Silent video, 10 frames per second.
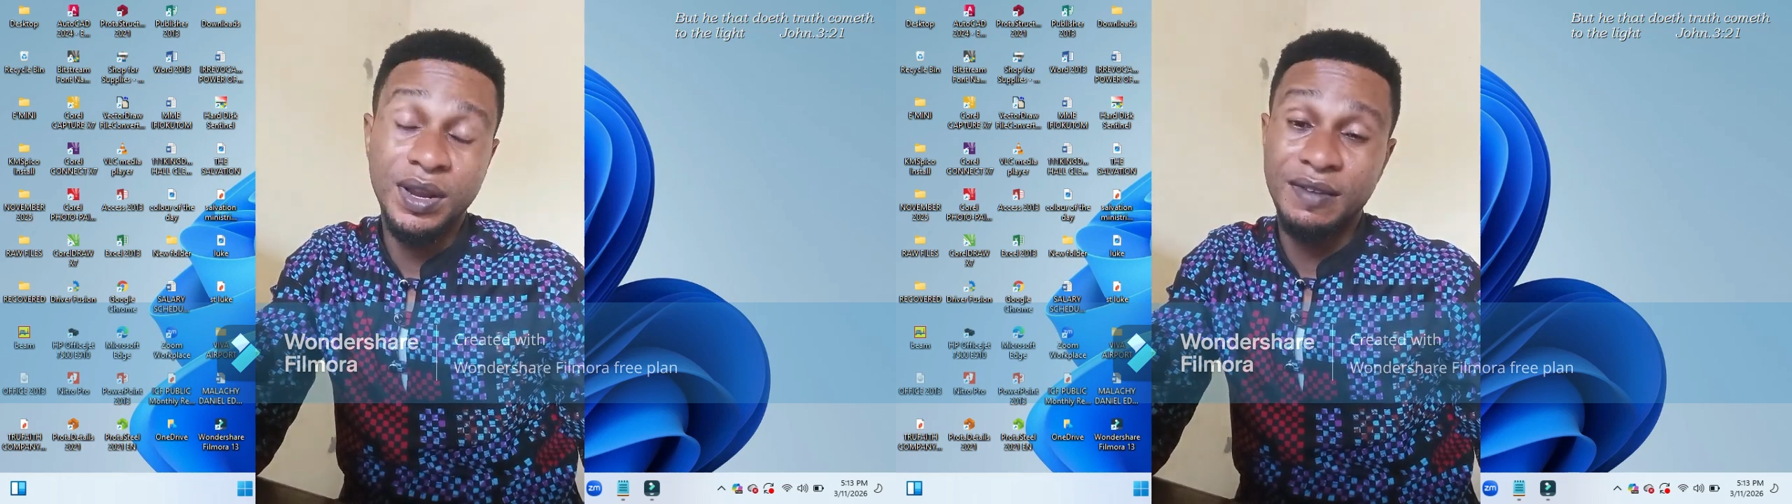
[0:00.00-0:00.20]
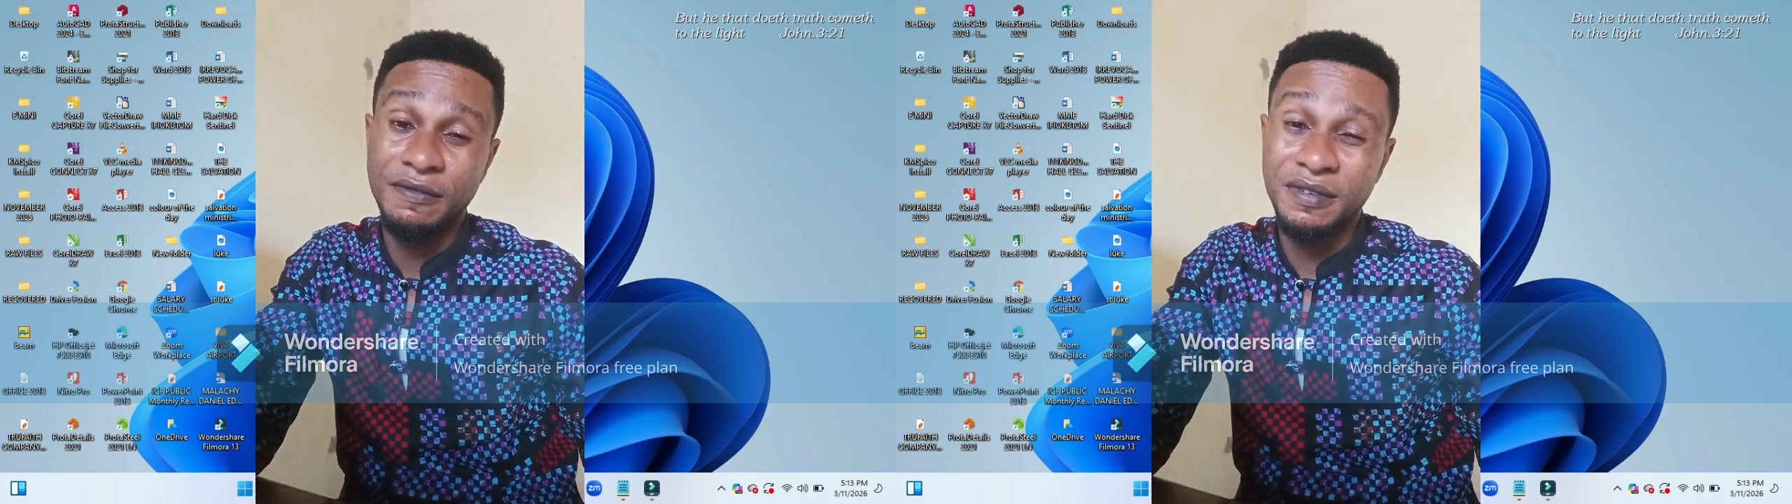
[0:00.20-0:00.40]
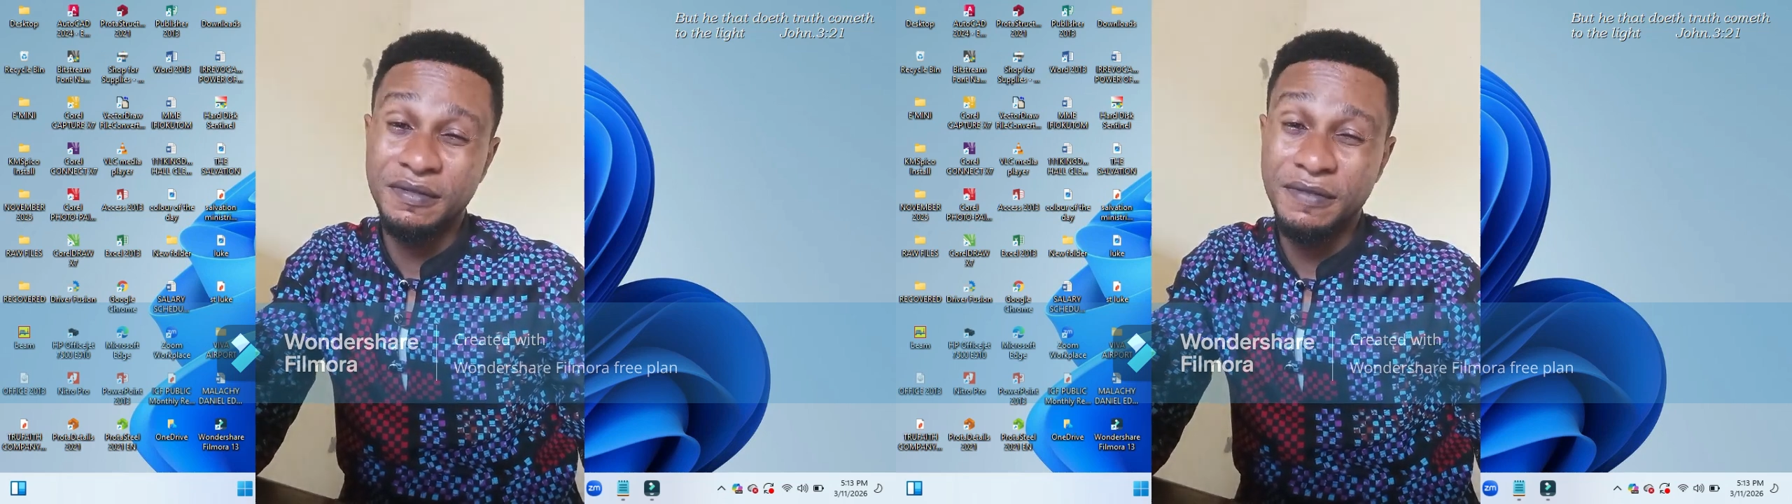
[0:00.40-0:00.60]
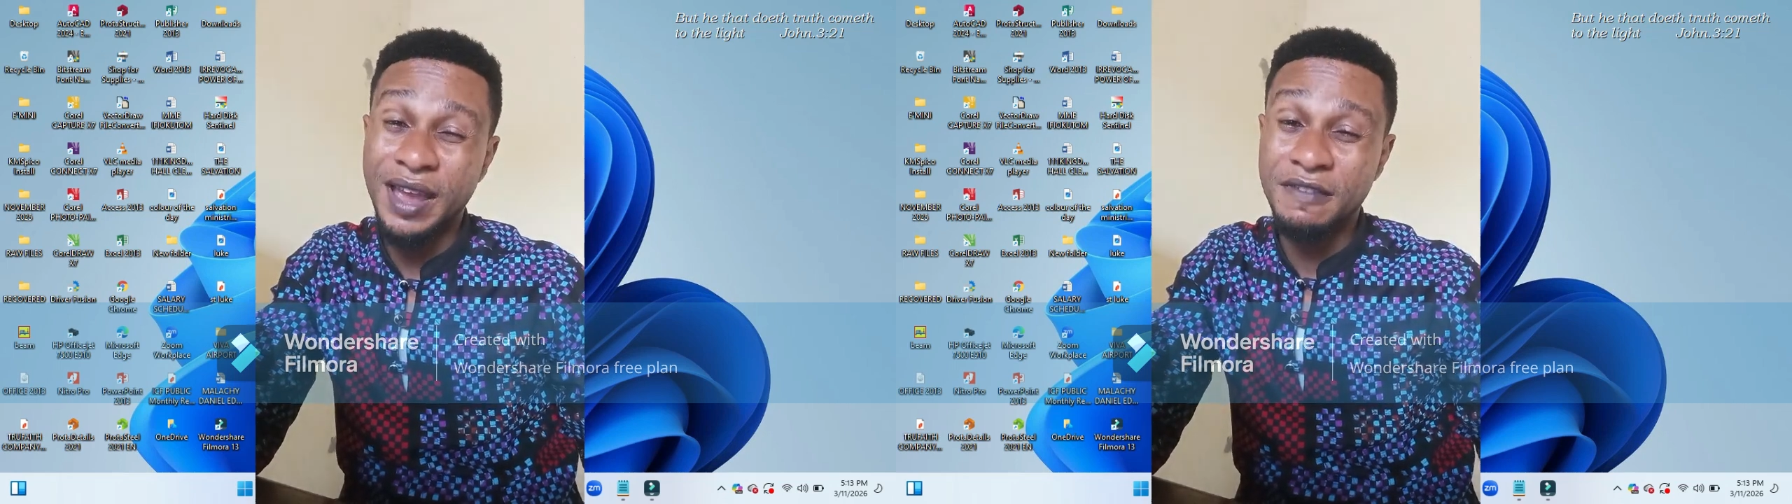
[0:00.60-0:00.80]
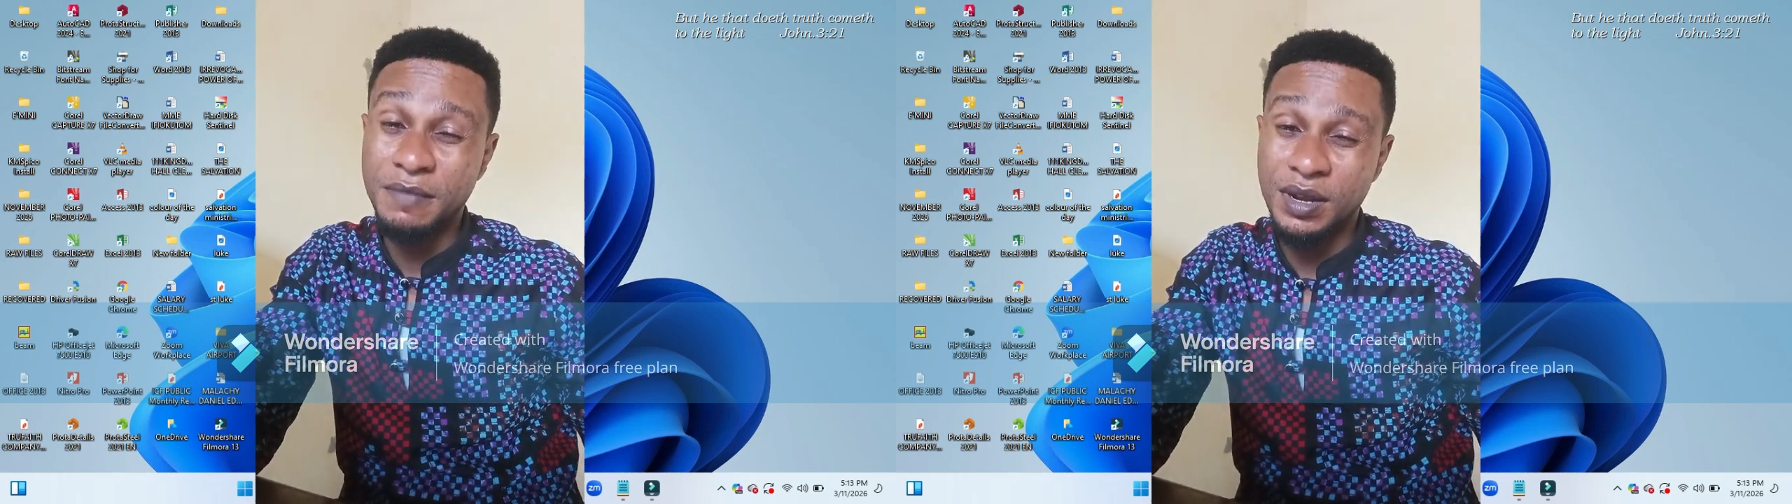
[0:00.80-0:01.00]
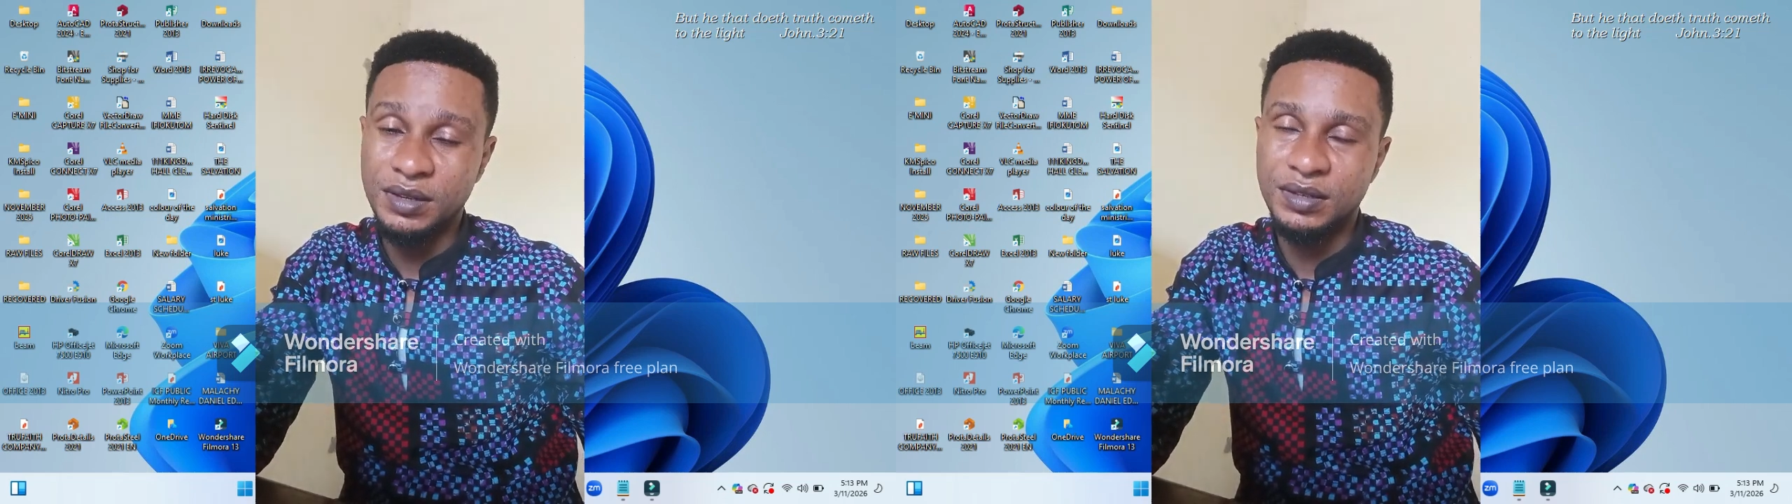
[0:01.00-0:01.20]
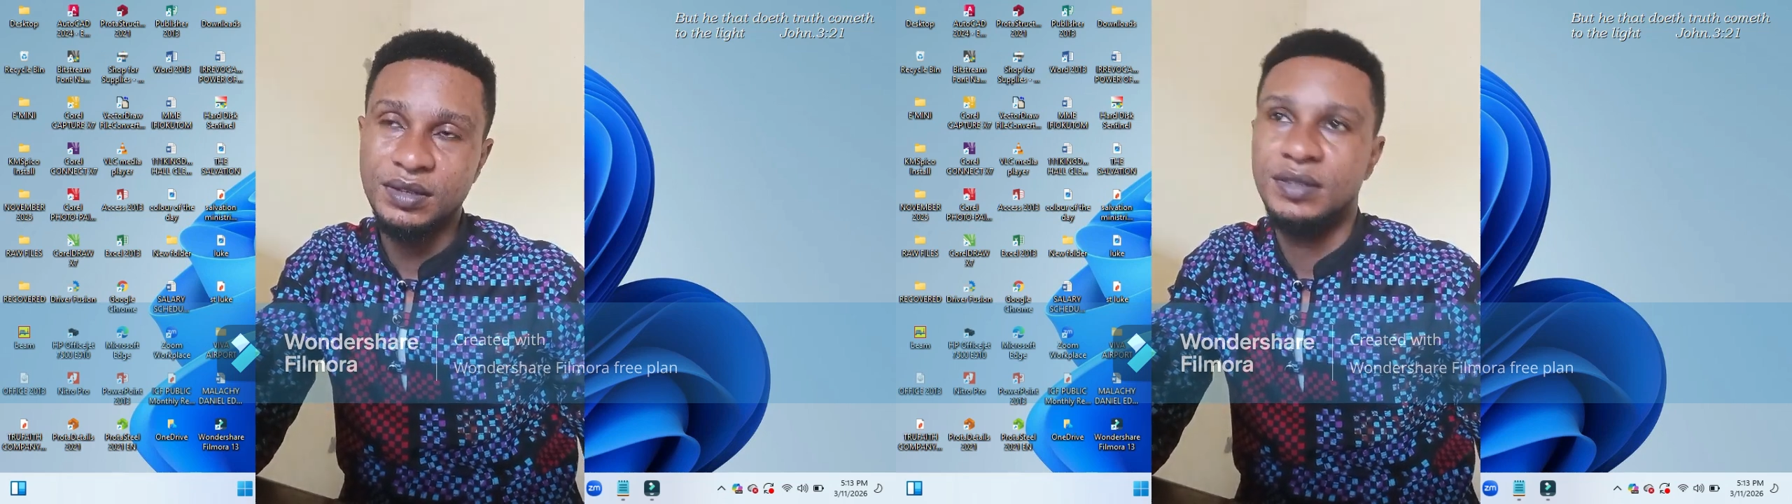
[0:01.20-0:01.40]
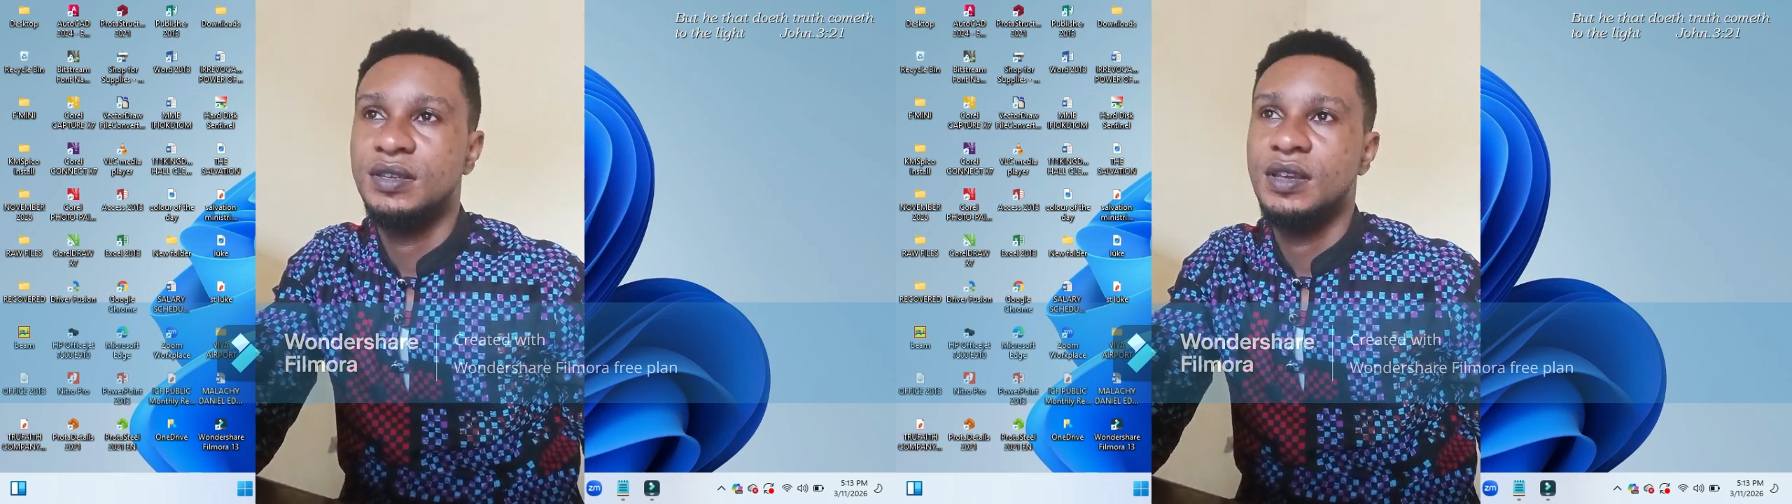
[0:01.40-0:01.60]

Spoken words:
than 5 minutes.